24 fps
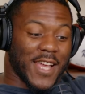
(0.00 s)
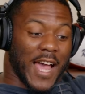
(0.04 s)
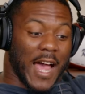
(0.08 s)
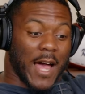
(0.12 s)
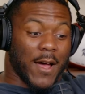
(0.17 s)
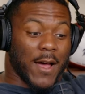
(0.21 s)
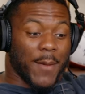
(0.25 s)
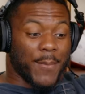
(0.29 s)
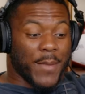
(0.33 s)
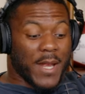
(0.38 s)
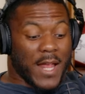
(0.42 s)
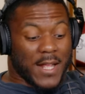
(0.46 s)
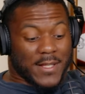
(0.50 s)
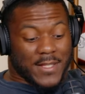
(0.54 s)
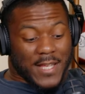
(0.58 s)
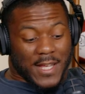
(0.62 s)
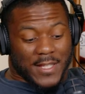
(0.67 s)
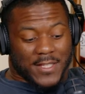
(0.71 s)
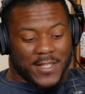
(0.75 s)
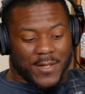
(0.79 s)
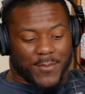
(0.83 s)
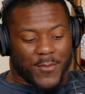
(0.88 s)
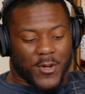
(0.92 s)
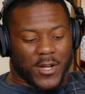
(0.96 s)
I mean, that
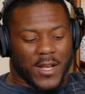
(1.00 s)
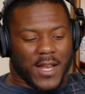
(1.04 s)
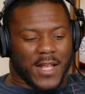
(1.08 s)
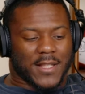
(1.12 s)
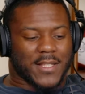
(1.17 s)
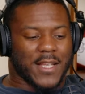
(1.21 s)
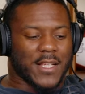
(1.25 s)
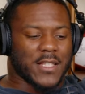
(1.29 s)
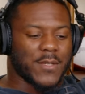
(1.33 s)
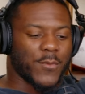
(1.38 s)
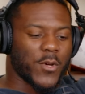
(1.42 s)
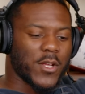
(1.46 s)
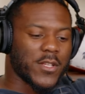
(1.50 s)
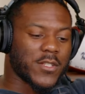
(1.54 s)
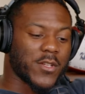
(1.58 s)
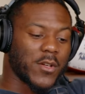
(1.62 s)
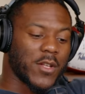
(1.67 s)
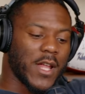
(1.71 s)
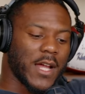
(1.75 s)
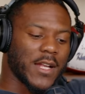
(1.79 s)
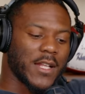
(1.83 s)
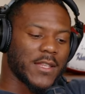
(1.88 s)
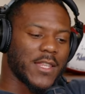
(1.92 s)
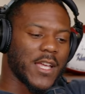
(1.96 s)
testimony. So
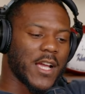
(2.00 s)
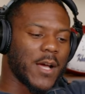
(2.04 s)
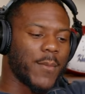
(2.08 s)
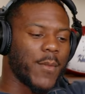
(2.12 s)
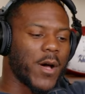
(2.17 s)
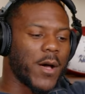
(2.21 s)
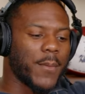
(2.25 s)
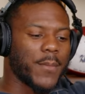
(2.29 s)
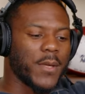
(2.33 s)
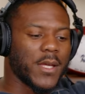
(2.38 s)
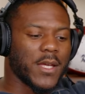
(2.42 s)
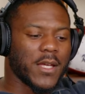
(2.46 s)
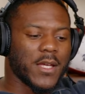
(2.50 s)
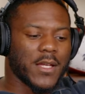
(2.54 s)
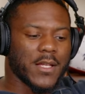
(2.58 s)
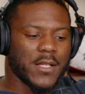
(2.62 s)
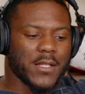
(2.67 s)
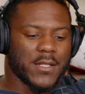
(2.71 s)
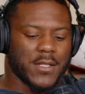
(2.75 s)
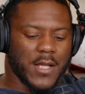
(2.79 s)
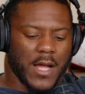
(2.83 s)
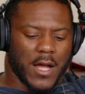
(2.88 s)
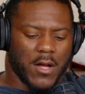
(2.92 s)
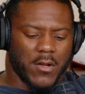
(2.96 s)
like, the thing about me
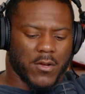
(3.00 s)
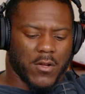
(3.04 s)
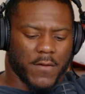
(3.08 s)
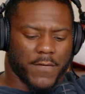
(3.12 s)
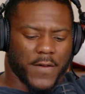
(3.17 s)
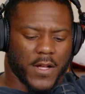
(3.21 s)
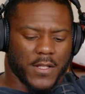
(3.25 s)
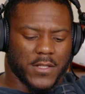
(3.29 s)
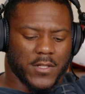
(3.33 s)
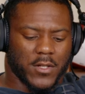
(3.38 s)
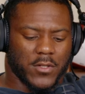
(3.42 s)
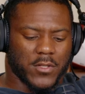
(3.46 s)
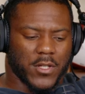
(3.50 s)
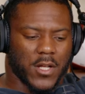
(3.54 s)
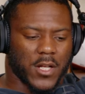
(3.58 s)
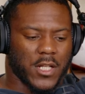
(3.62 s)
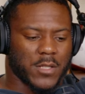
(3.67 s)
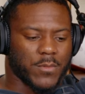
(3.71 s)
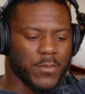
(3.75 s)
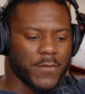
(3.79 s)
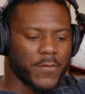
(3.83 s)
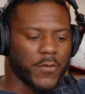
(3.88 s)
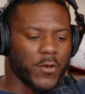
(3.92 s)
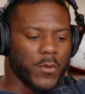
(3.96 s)
is, I don't know if I told y'all this
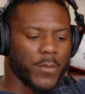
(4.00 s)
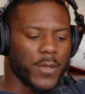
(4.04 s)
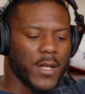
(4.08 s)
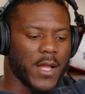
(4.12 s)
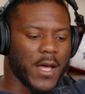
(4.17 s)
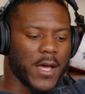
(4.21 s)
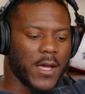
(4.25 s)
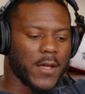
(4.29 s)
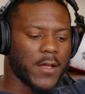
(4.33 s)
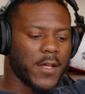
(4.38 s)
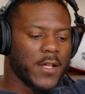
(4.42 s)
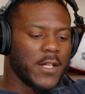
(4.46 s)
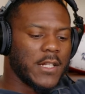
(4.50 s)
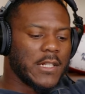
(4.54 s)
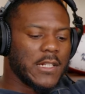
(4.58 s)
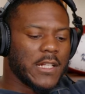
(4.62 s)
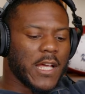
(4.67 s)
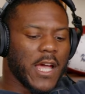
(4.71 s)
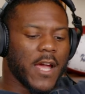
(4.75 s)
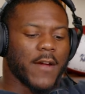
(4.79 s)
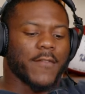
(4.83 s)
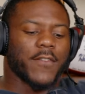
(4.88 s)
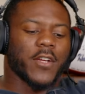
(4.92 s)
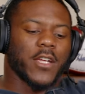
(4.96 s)
before, but like,
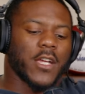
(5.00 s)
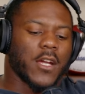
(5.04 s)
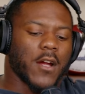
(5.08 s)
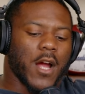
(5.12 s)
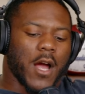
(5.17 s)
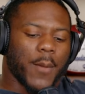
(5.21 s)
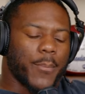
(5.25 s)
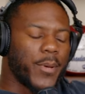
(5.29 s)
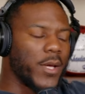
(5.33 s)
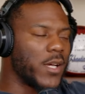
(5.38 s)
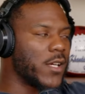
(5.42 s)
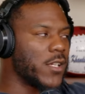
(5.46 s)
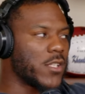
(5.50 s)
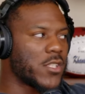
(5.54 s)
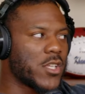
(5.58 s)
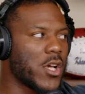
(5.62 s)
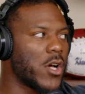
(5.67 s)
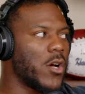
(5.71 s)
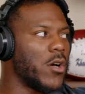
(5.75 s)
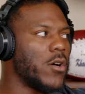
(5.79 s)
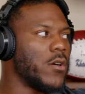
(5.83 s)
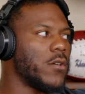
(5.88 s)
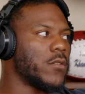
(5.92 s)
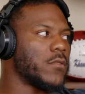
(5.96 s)
every year I pick a
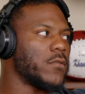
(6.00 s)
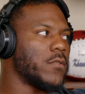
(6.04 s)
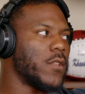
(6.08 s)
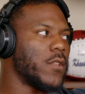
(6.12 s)
song.